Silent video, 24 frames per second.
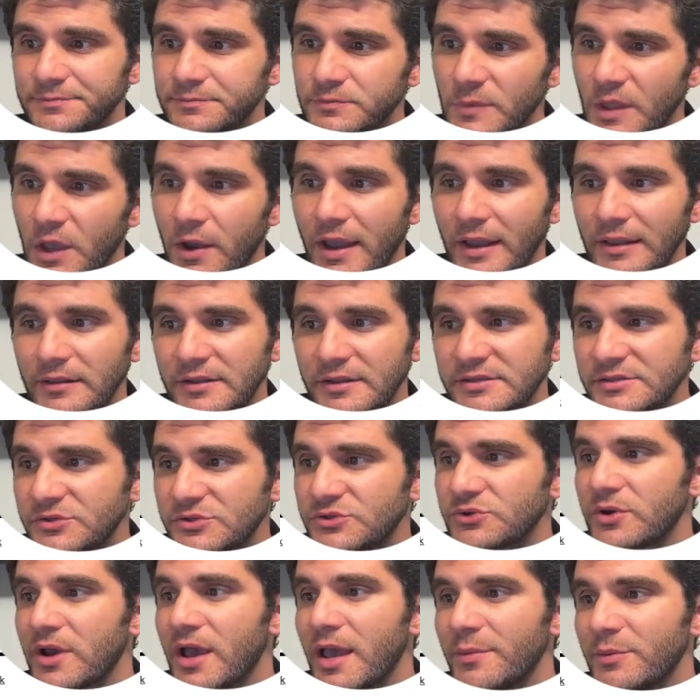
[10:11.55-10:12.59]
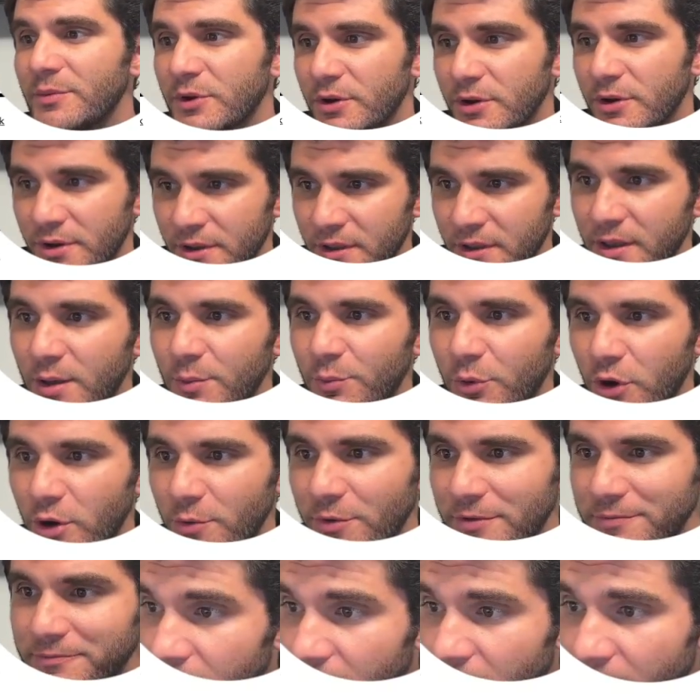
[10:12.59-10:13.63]
All right, let's describe your
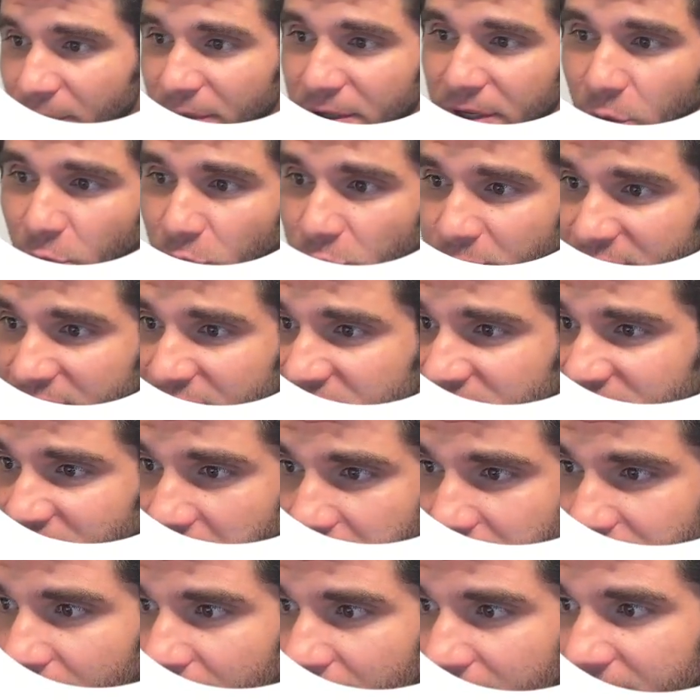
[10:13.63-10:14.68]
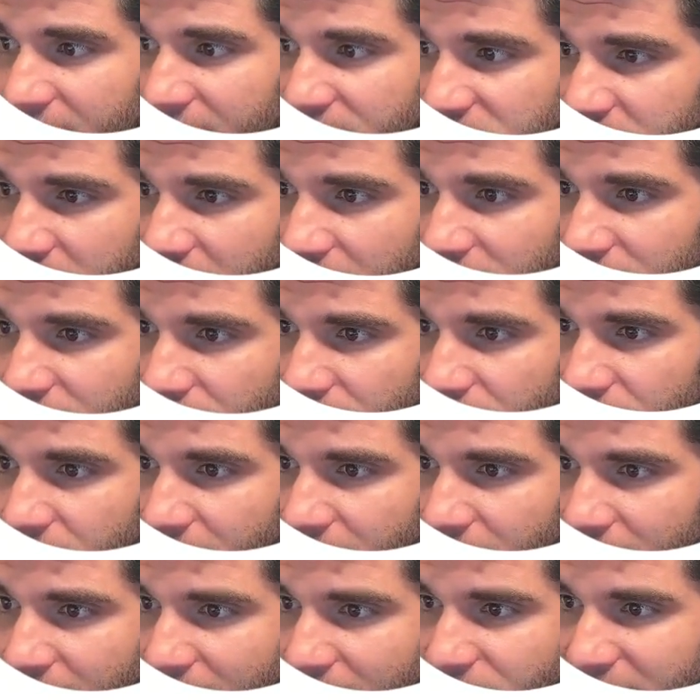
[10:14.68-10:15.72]
apartment. I'm gonna go with peaceful, and guess what? You know
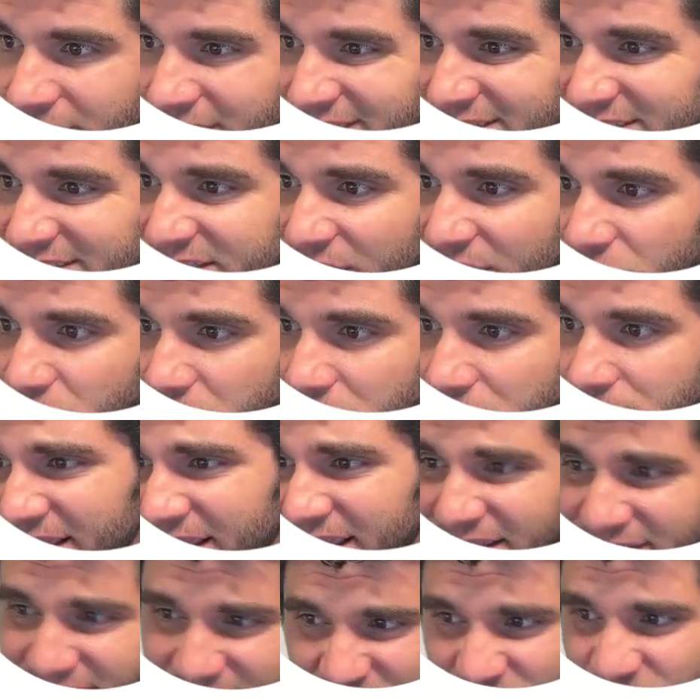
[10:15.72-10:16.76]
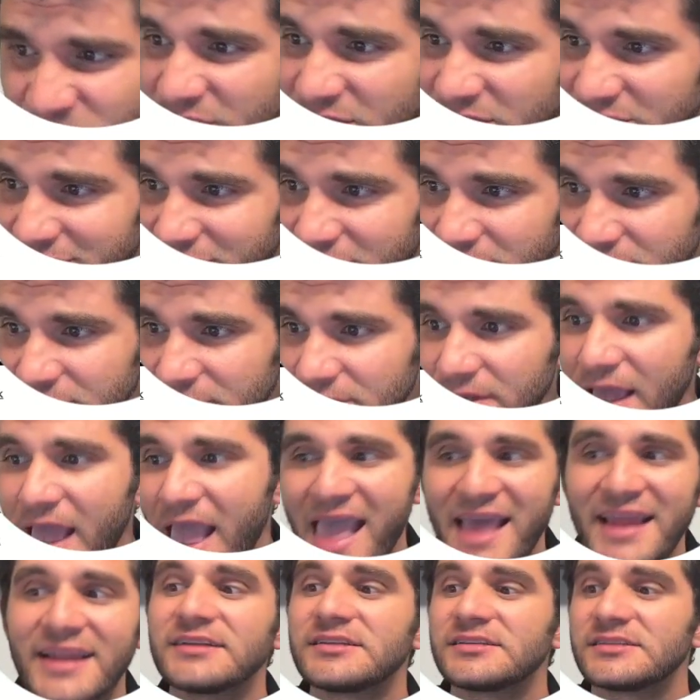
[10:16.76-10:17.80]
what, actually, central. Because it's peaceful
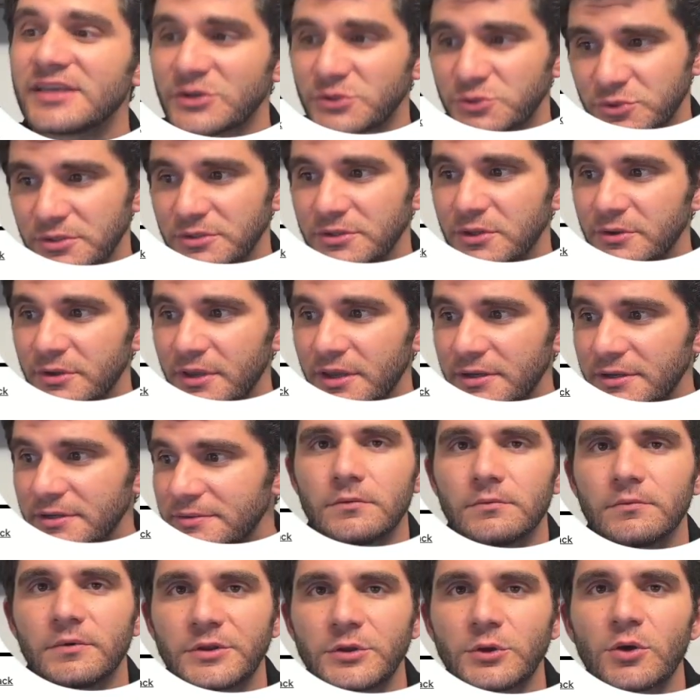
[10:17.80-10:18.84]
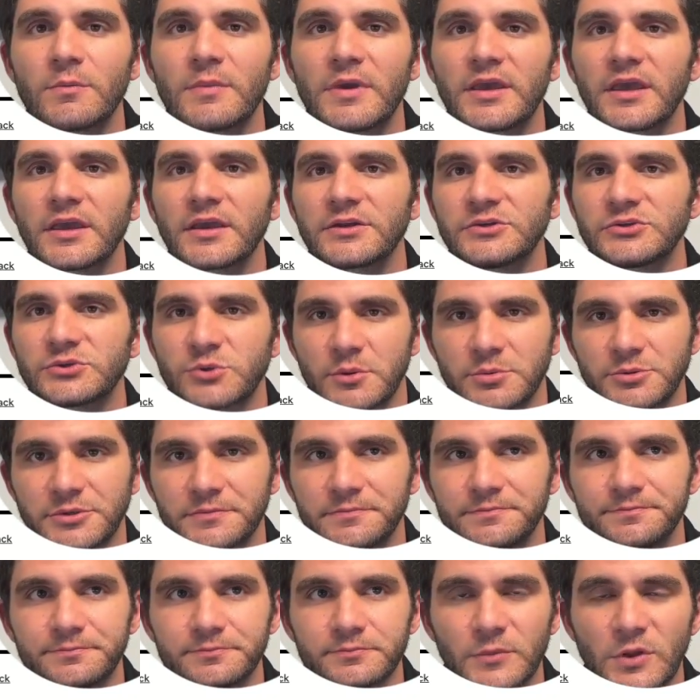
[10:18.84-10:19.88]
and it's centrally located. When you're making a
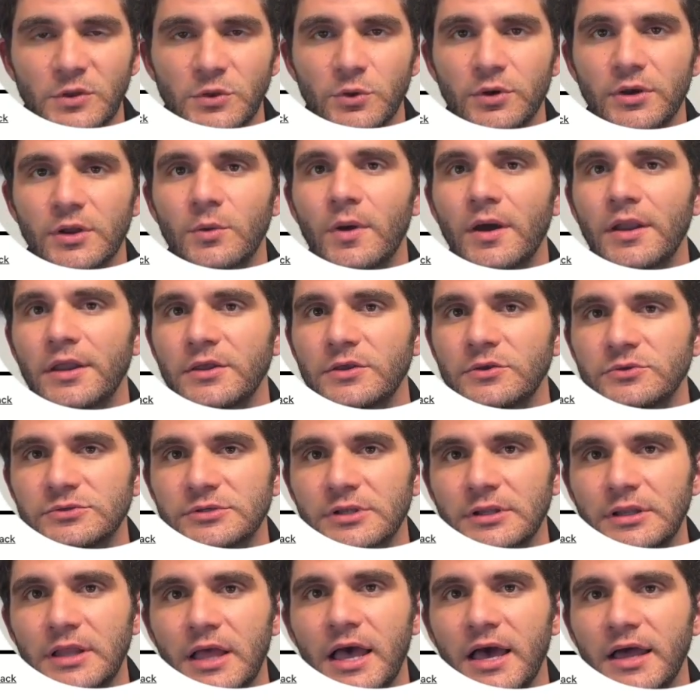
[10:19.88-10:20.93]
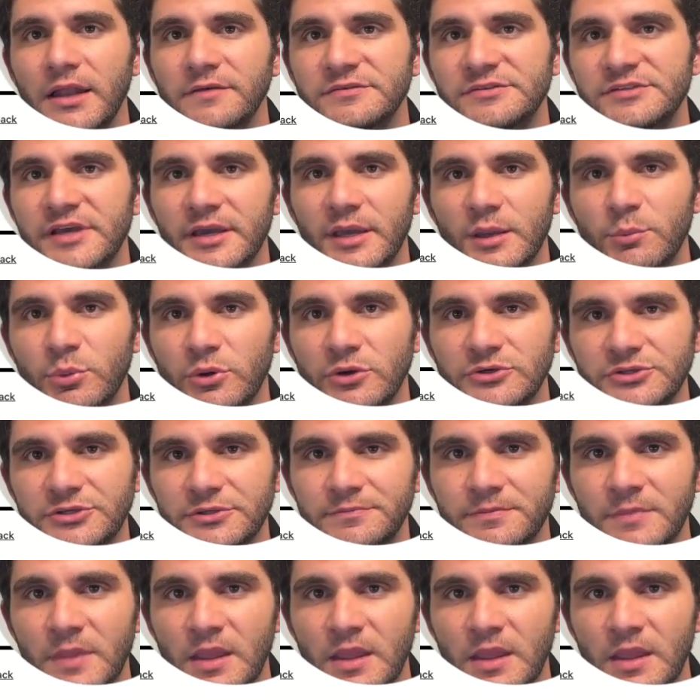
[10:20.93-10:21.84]
description, you're gonna wanna use a lot of second person.